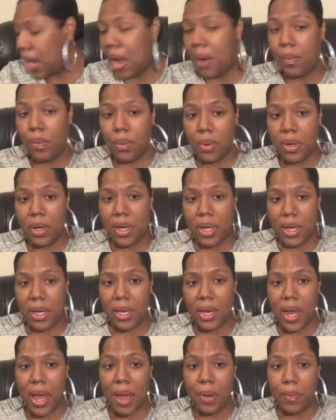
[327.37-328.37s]

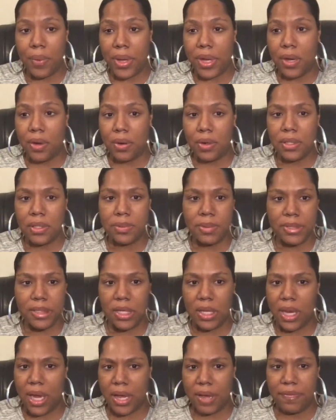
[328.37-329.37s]
I will,
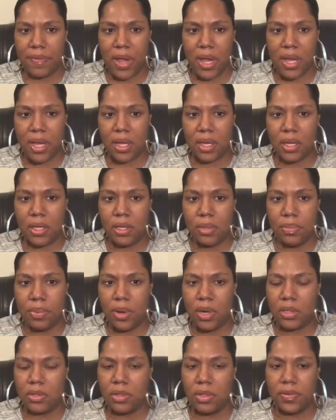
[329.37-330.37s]
especially, like, if I get
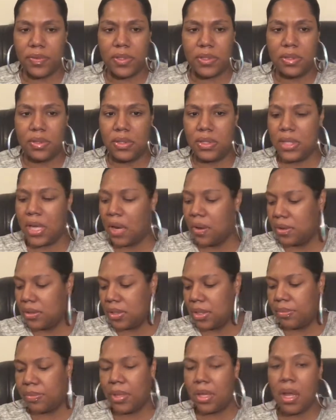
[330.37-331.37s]
coupons or if it's on sale or
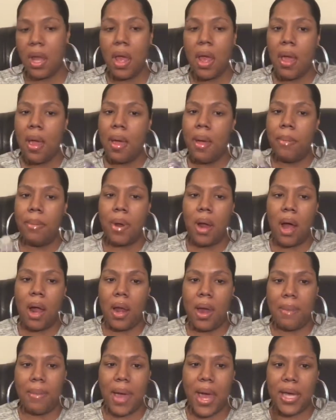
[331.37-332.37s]
something. But all
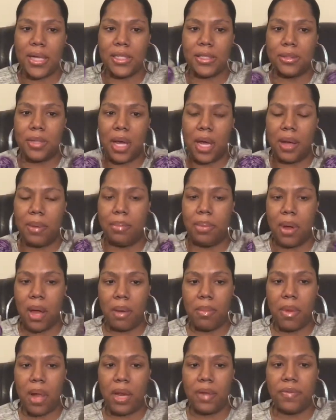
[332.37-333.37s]
I buy is
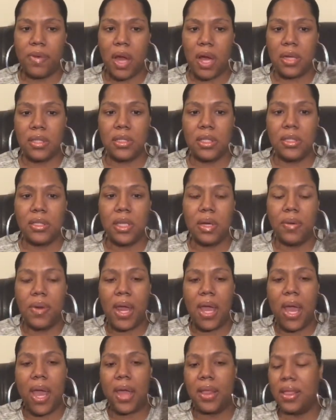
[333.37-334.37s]
Palmolive Oxy. So when
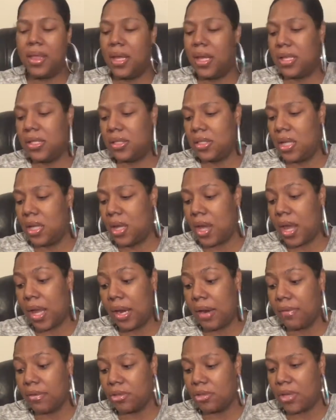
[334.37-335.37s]
they had this, I
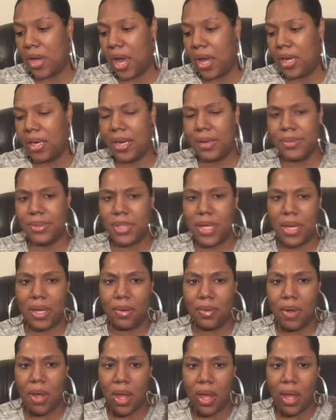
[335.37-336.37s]
never tried it. I was like,
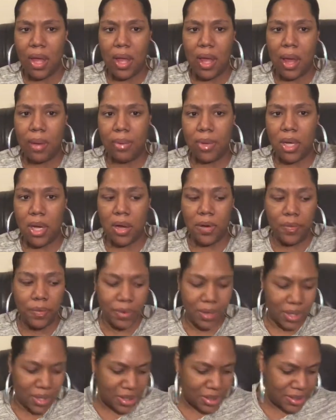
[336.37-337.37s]
I'm going to go
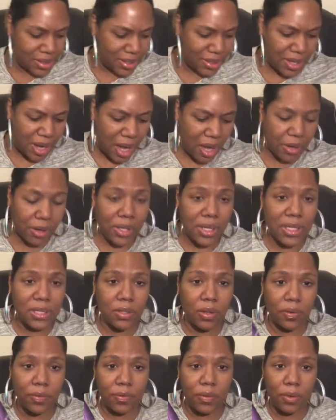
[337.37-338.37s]
for it. It's a dollar. These
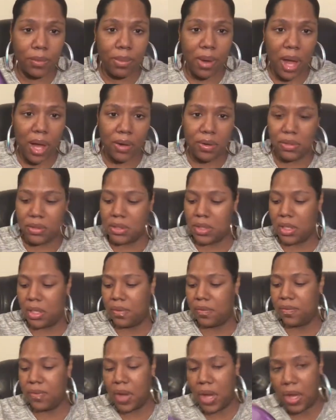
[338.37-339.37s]
are full bottles
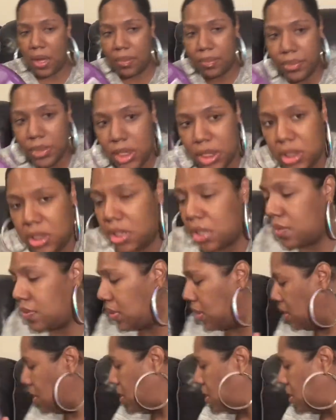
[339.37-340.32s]
of dish liquid.